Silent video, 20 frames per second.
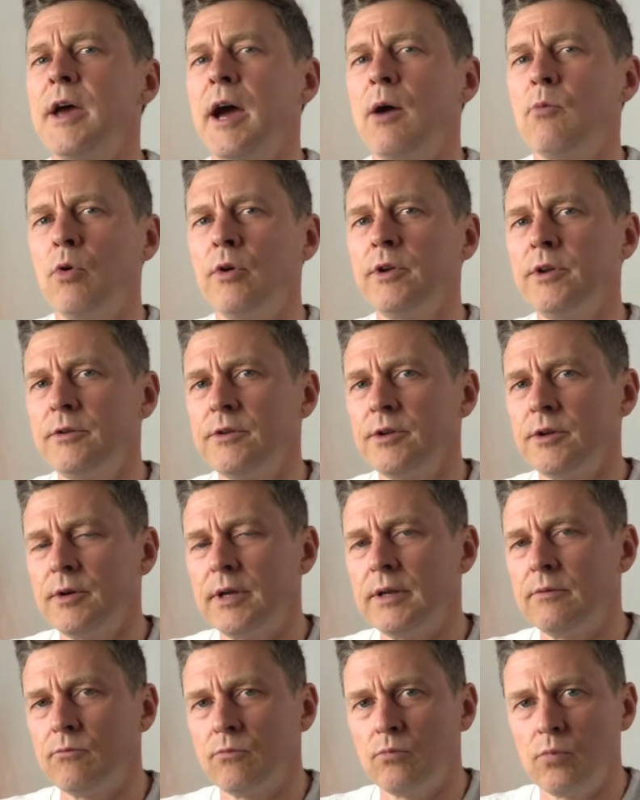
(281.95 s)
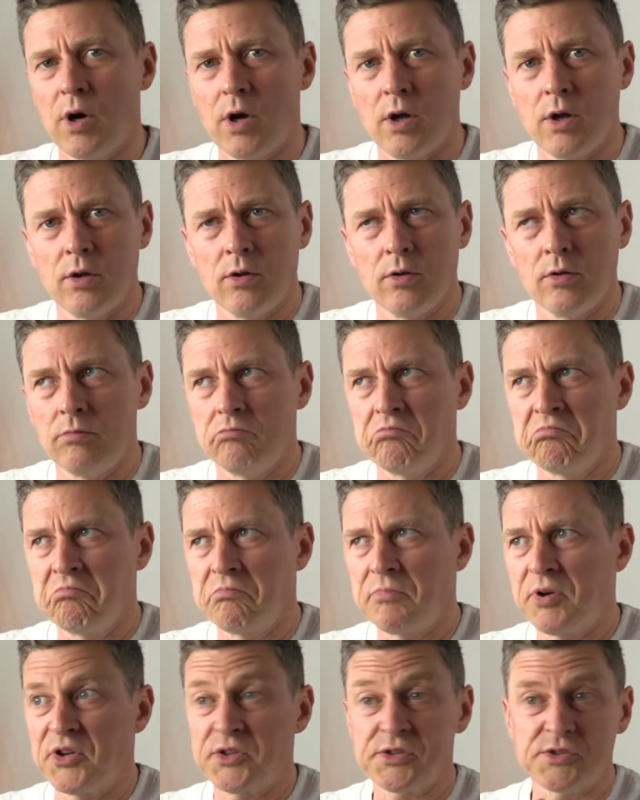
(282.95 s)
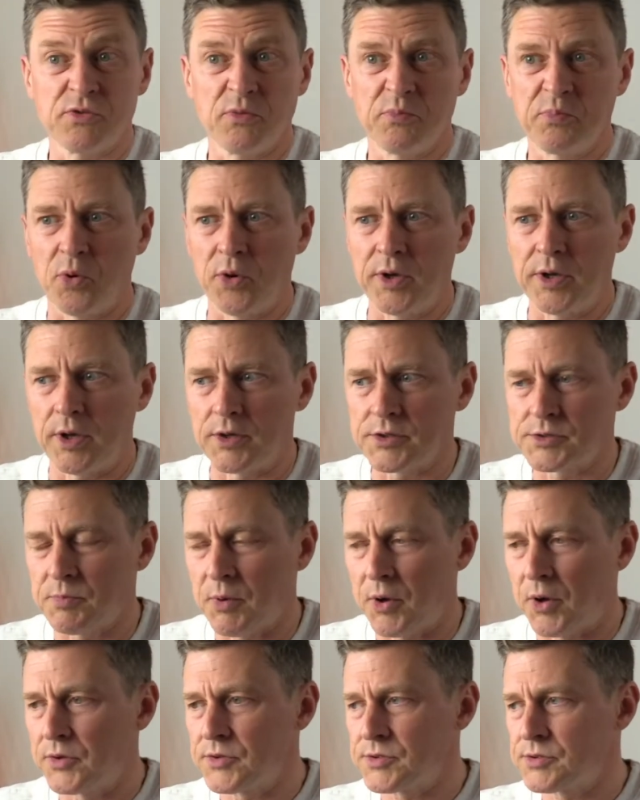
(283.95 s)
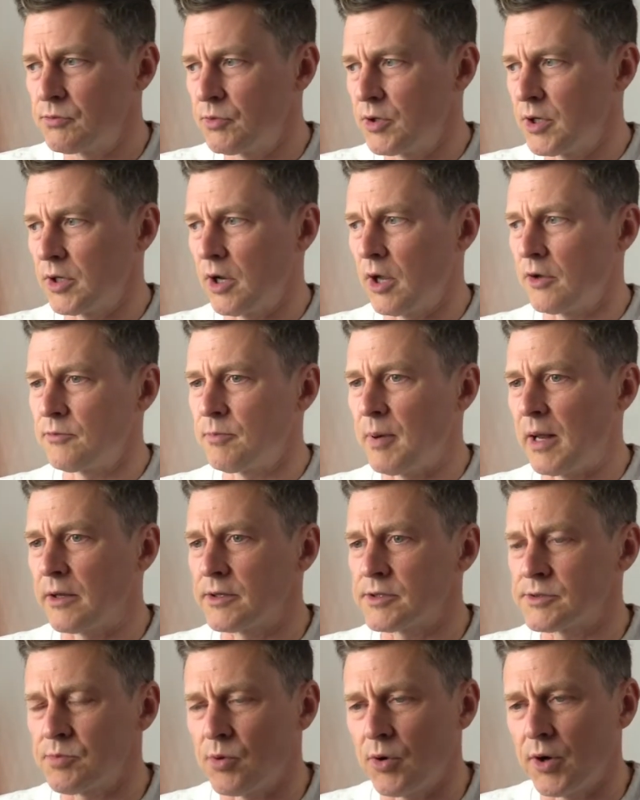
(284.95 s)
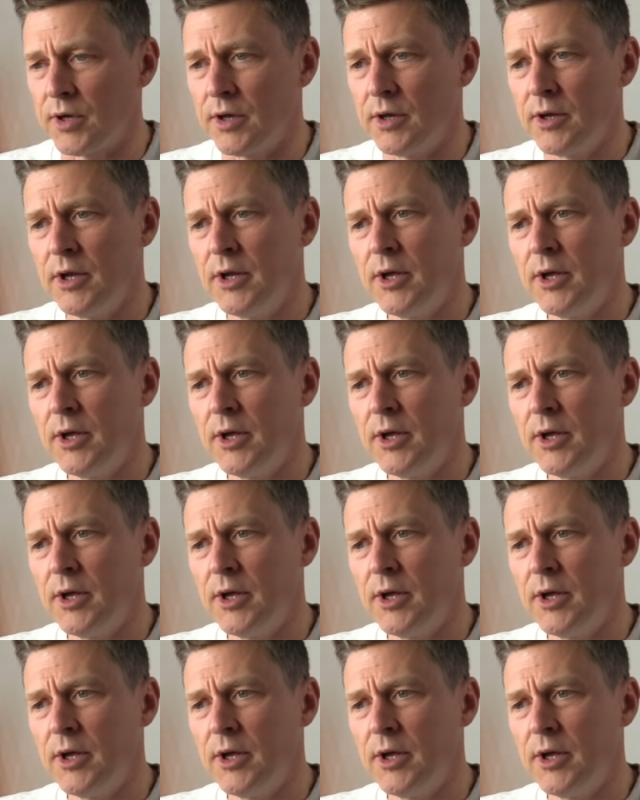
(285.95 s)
And what you are doing well, personal point, I suppose, work-life balance point.